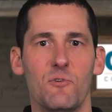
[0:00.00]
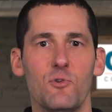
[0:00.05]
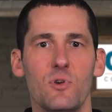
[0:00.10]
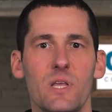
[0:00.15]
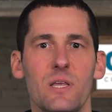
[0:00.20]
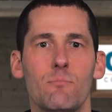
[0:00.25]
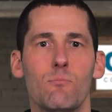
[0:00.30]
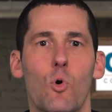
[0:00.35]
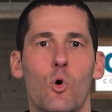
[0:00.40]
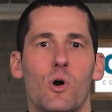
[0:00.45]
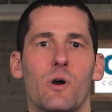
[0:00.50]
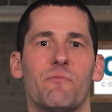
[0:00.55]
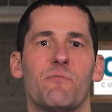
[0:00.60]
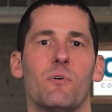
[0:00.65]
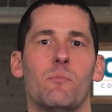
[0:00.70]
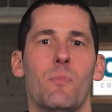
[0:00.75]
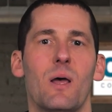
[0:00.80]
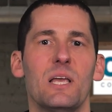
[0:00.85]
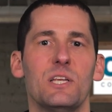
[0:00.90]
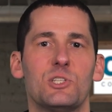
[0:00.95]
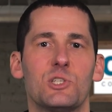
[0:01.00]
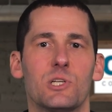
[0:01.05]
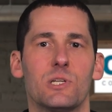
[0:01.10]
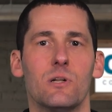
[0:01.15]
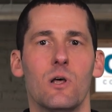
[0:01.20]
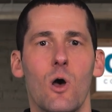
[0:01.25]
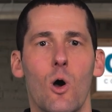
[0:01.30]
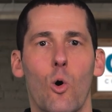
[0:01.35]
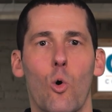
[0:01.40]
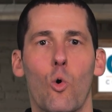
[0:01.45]
you need more information
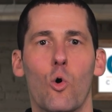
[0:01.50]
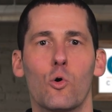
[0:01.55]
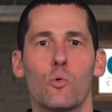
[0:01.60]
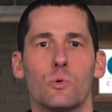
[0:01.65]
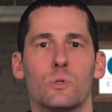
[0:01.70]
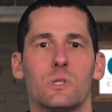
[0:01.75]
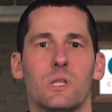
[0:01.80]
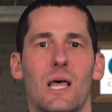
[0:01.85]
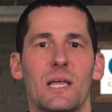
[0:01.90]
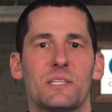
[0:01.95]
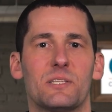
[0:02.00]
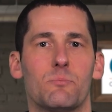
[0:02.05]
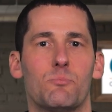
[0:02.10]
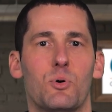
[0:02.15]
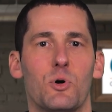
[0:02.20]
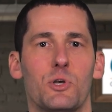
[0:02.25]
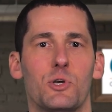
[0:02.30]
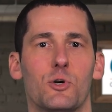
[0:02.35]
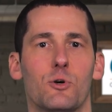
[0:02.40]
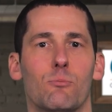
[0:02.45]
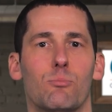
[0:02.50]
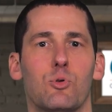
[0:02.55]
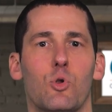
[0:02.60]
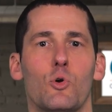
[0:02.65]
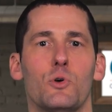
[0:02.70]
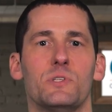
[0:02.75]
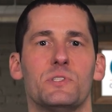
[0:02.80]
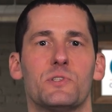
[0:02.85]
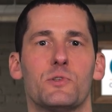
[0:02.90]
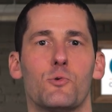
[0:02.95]
or would like to put your
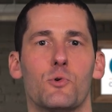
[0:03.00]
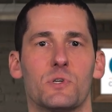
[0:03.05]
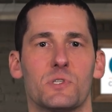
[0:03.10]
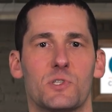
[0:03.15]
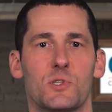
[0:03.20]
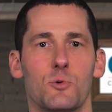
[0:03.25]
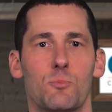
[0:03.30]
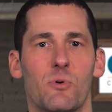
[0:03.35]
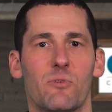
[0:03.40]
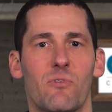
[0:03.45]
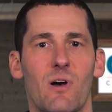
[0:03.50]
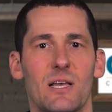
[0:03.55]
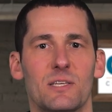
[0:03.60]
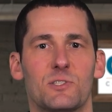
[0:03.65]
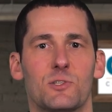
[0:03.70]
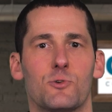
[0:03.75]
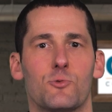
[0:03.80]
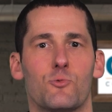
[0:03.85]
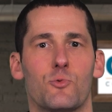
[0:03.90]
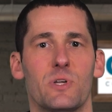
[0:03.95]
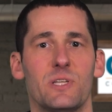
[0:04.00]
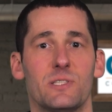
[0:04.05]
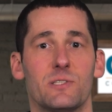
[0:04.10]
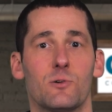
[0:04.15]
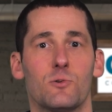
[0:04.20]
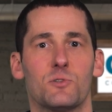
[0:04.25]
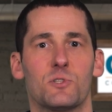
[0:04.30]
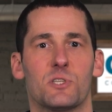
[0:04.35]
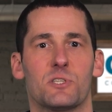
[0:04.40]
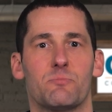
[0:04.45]
employees through a supervisor
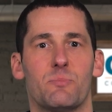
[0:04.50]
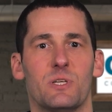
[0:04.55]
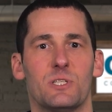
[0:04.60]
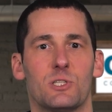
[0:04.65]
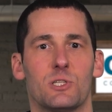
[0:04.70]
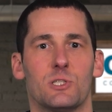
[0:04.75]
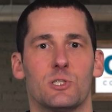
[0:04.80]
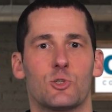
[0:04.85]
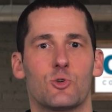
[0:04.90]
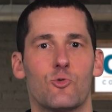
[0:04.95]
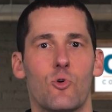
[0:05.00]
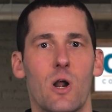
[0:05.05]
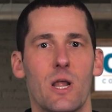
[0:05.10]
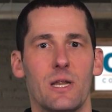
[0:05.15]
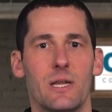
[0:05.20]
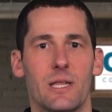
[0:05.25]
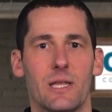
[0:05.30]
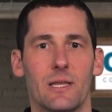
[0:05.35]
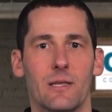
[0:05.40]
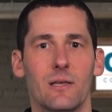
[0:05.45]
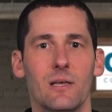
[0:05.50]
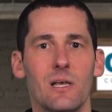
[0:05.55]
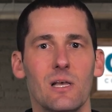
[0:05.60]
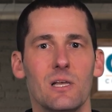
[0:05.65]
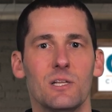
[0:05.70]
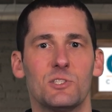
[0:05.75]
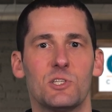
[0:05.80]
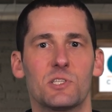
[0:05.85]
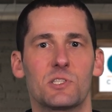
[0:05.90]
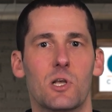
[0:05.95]
reasonable suspicion training,
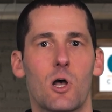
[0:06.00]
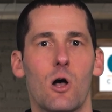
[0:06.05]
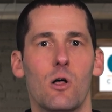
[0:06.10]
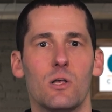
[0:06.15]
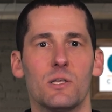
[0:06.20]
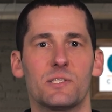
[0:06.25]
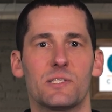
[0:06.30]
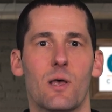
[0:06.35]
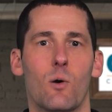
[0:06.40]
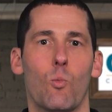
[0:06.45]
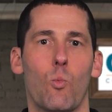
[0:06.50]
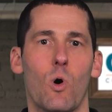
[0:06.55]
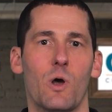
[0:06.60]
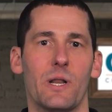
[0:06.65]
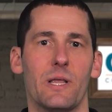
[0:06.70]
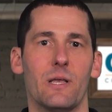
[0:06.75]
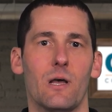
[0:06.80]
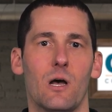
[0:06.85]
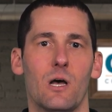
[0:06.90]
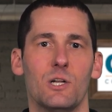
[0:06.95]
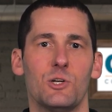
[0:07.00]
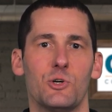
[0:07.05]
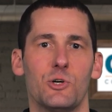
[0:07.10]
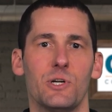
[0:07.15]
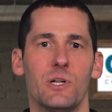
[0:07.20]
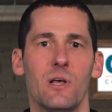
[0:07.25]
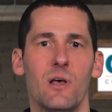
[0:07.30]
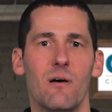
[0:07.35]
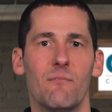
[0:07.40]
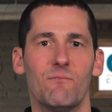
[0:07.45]
just call us at
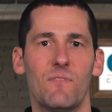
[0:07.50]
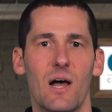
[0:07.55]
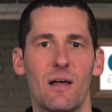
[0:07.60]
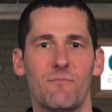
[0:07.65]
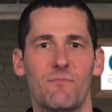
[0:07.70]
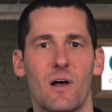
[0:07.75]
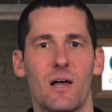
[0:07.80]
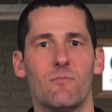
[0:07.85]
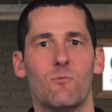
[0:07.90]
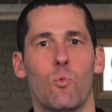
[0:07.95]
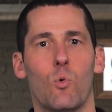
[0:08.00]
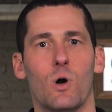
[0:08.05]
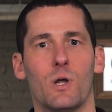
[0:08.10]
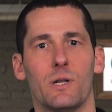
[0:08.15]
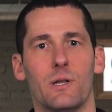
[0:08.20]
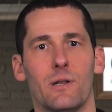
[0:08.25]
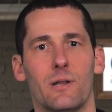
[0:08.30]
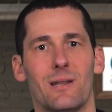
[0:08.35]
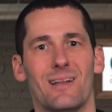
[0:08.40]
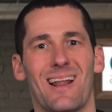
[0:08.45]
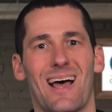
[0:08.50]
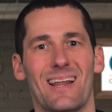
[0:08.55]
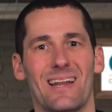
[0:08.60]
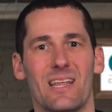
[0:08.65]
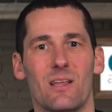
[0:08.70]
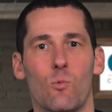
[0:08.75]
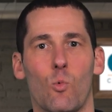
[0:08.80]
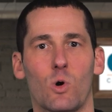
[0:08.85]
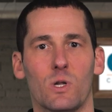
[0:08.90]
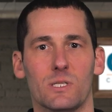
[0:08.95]

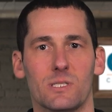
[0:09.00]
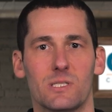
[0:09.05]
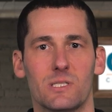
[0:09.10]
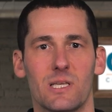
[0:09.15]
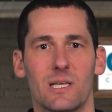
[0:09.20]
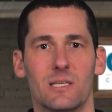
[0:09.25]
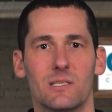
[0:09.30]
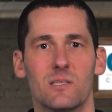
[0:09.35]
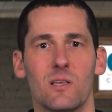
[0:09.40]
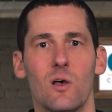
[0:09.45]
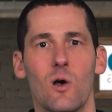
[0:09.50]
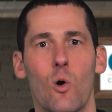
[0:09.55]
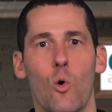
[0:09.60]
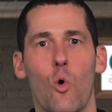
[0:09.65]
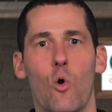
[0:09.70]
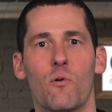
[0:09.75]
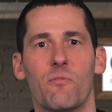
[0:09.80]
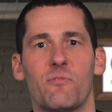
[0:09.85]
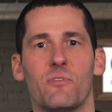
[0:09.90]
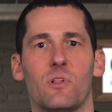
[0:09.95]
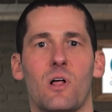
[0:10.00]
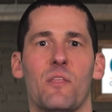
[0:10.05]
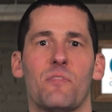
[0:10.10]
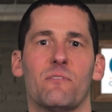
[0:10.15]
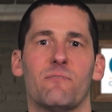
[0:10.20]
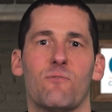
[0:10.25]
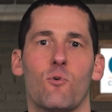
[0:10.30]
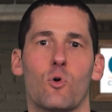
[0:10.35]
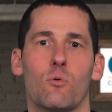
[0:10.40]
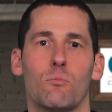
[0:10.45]
1-800-551-9816 or fill out
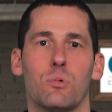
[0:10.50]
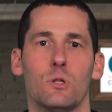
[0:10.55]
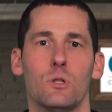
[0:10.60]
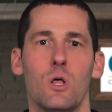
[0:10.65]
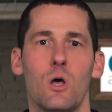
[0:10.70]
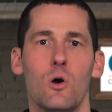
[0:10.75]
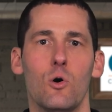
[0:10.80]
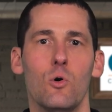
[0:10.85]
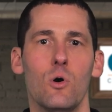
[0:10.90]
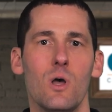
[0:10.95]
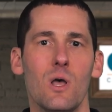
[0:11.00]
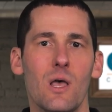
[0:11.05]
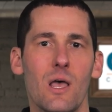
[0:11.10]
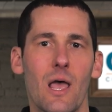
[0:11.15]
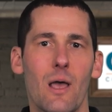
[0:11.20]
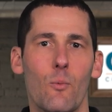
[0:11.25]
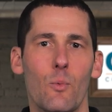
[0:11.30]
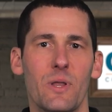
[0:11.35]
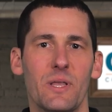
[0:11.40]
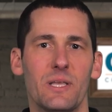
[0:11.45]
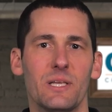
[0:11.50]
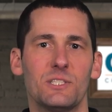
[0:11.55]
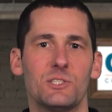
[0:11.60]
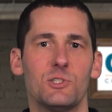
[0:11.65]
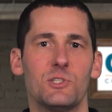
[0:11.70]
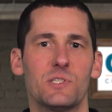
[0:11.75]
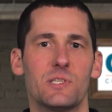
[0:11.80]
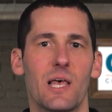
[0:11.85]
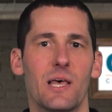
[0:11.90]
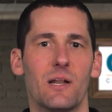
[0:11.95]
the form below, and we can get
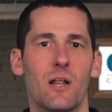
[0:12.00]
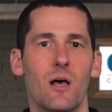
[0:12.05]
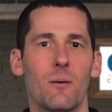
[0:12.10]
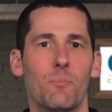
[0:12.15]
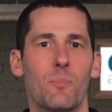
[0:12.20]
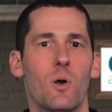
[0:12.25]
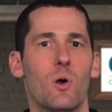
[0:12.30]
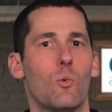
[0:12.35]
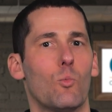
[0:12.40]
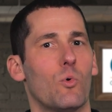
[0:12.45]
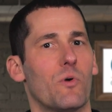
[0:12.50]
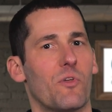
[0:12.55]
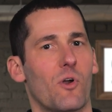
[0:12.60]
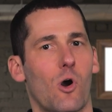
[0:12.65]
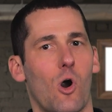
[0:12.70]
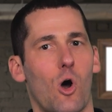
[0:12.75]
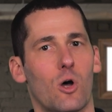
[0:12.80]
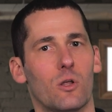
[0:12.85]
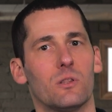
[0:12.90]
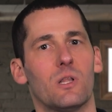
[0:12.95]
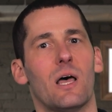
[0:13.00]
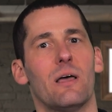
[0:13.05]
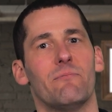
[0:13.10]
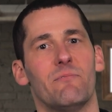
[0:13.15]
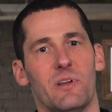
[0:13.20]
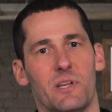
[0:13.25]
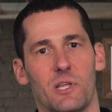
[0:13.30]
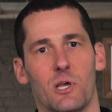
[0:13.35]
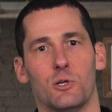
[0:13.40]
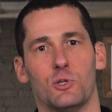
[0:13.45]
you set up with our online
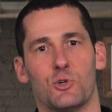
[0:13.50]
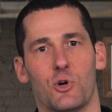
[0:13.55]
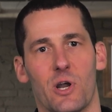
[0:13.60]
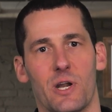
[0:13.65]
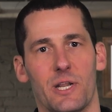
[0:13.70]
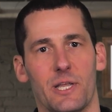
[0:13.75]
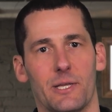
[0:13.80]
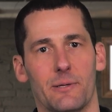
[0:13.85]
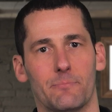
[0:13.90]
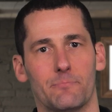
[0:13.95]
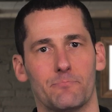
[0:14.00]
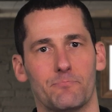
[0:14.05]
video training.